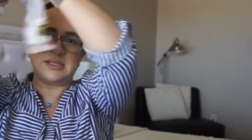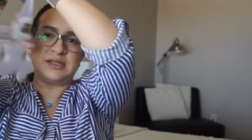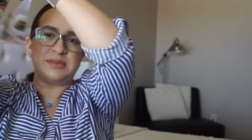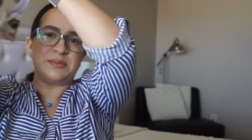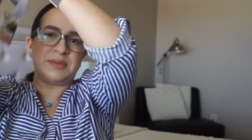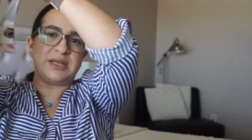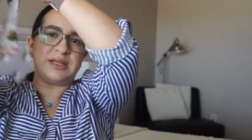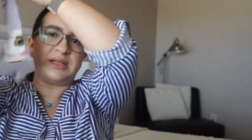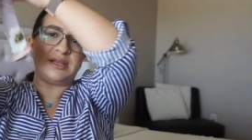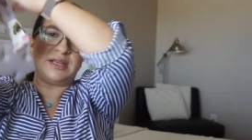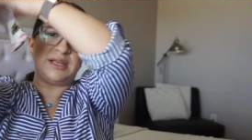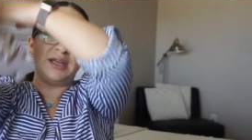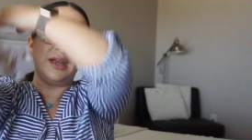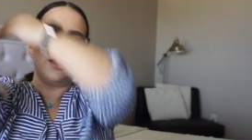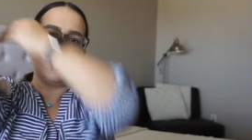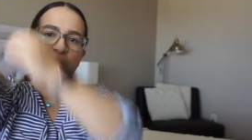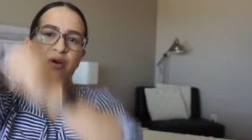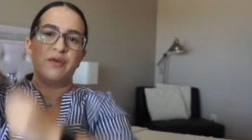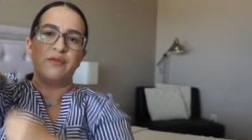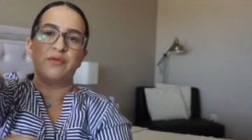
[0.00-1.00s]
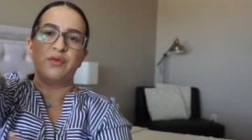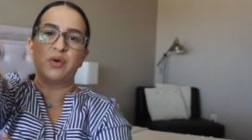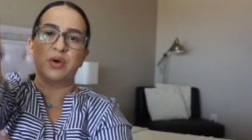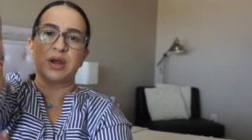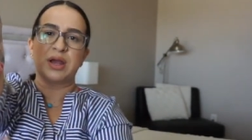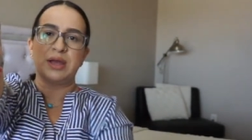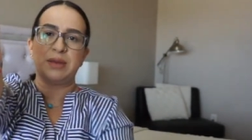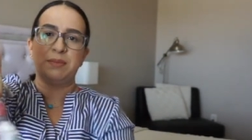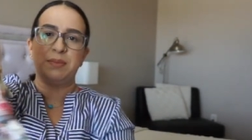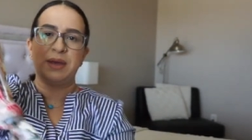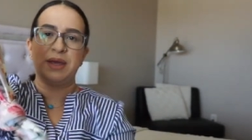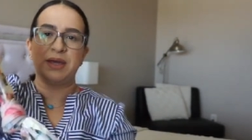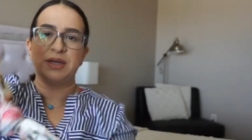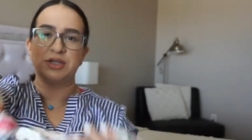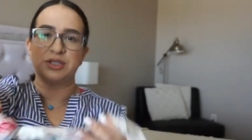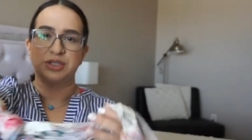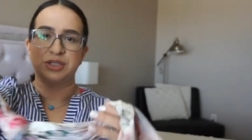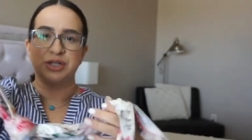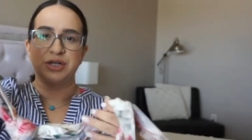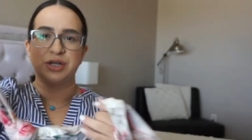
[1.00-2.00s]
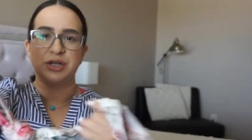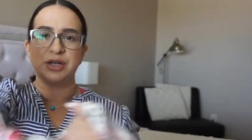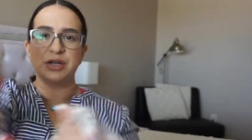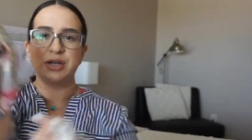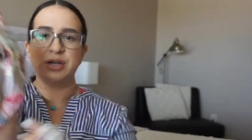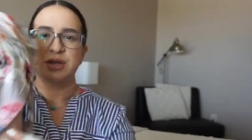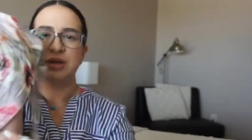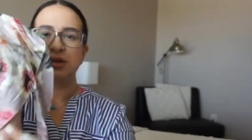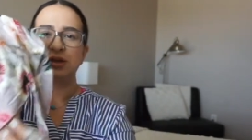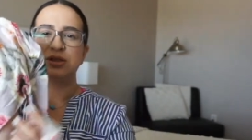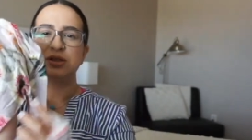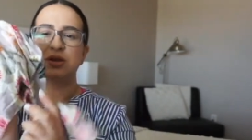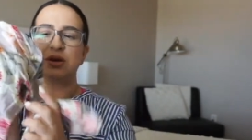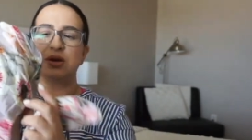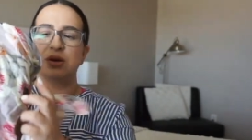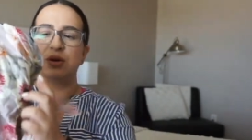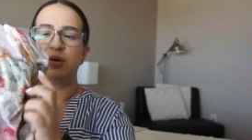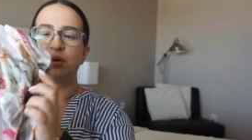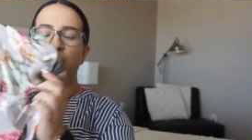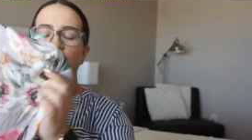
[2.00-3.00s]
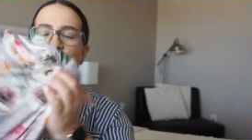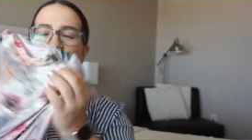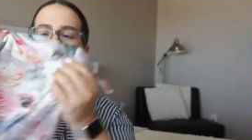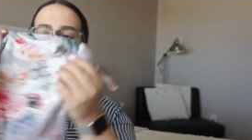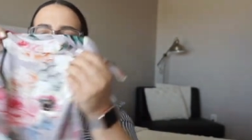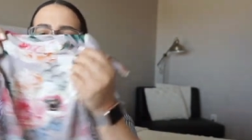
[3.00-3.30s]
is mainly for a picture so we